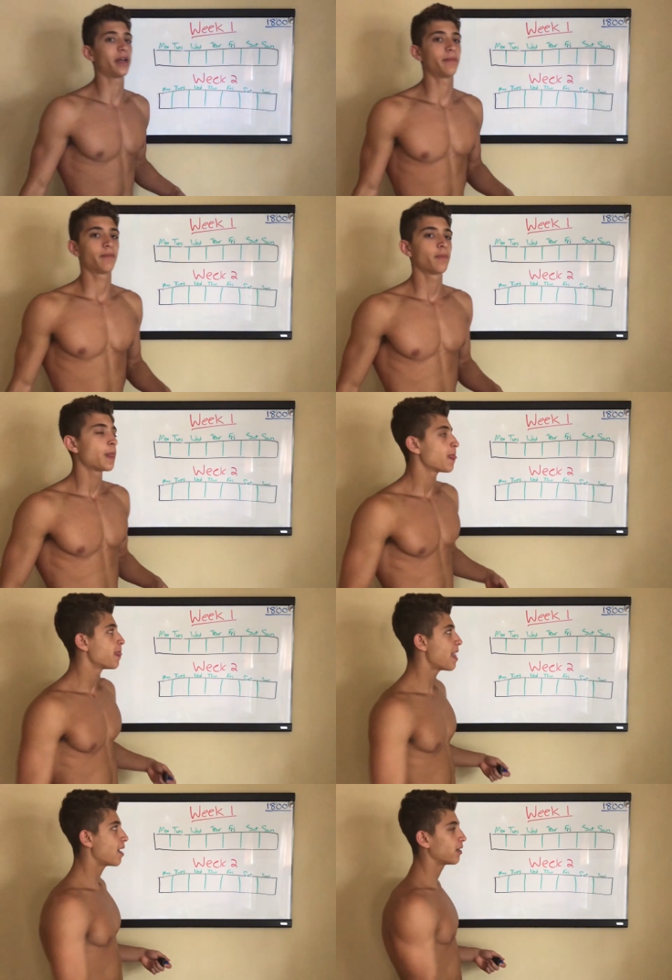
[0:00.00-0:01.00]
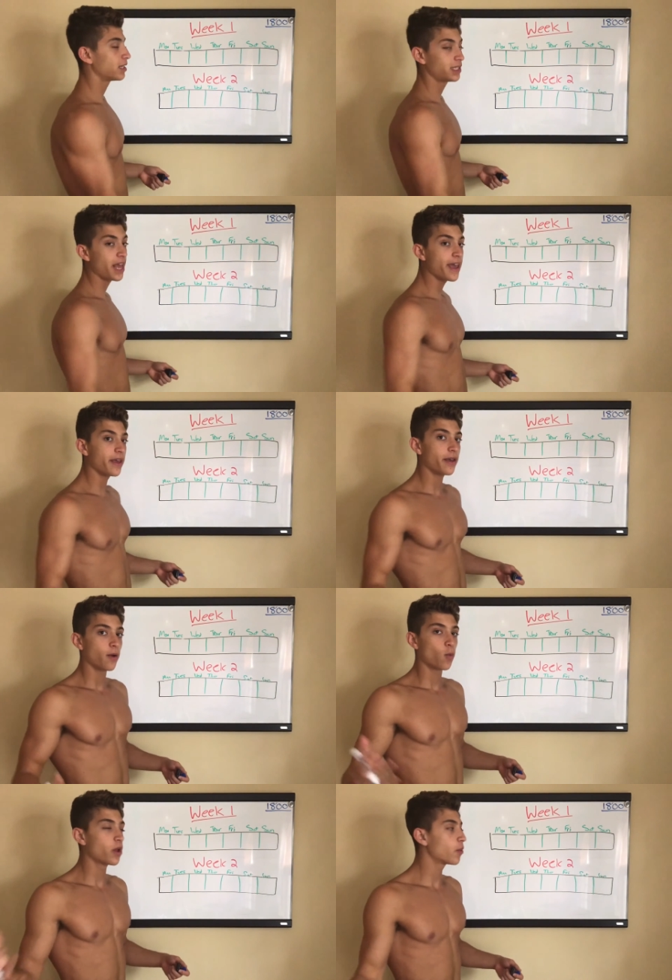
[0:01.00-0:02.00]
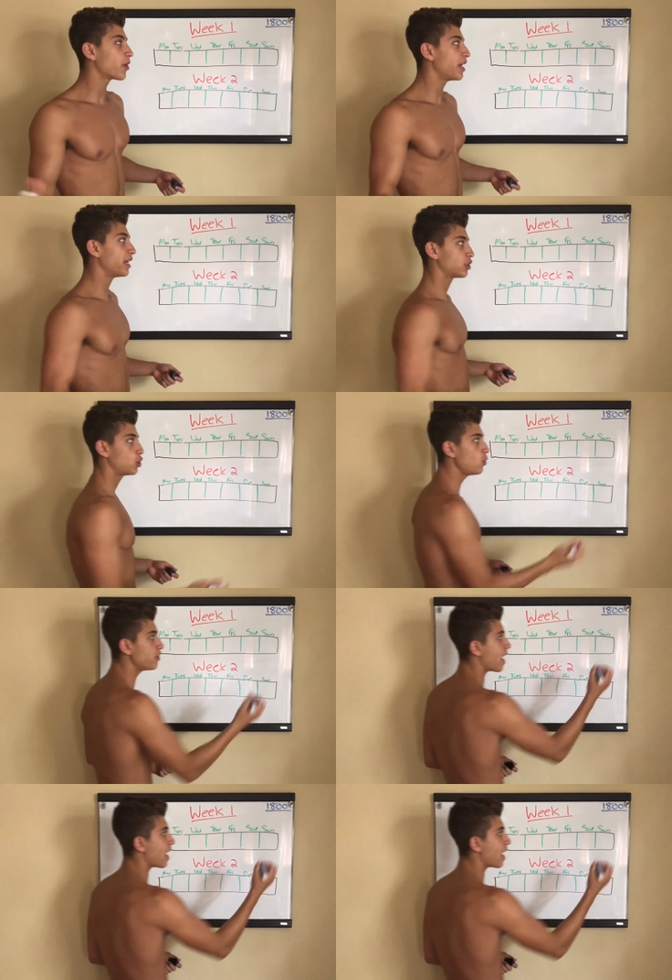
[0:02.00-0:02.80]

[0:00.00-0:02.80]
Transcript: right? Now, let's say we were eating two